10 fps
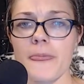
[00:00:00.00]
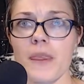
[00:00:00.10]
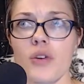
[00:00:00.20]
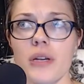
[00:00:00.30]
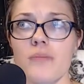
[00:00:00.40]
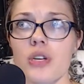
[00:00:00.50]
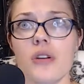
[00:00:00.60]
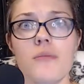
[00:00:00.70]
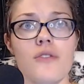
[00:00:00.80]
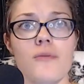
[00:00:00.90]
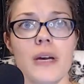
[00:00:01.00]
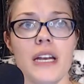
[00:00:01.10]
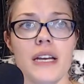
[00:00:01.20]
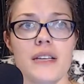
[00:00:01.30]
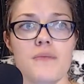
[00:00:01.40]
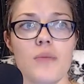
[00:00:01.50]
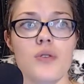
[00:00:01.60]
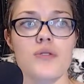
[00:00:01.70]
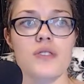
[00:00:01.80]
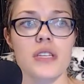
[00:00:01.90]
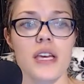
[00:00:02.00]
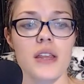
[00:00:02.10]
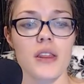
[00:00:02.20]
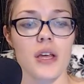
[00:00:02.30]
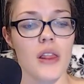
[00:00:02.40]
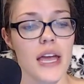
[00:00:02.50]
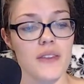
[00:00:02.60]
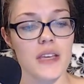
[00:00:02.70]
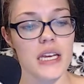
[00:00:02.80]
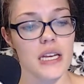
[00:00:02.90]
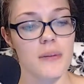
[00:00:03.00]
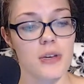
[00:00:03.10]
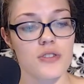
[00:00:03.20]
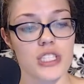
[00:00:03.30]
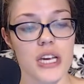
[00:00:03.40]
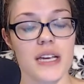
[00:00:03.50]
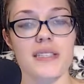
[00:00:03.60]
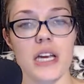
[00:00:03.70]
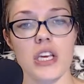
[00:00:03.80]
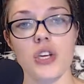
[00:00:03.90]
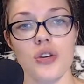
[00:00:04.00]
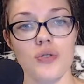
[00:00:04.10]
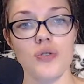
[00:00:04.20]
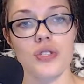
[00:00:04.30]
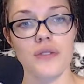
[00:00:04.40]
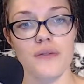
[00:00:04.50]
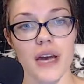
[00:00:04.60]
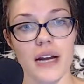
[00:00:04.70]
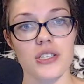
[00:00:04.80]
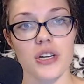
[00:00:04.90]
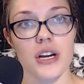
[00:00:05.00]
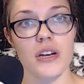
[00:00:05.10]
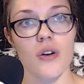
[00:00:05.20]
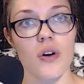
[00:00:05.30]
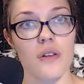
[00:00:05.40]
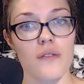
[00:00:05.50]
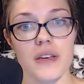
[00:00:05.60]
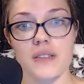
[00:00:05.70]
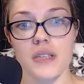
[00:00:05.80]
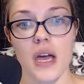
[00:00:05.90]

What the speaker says: green beauty movement is mostly that, like, the EWG is a huge factor into all of this.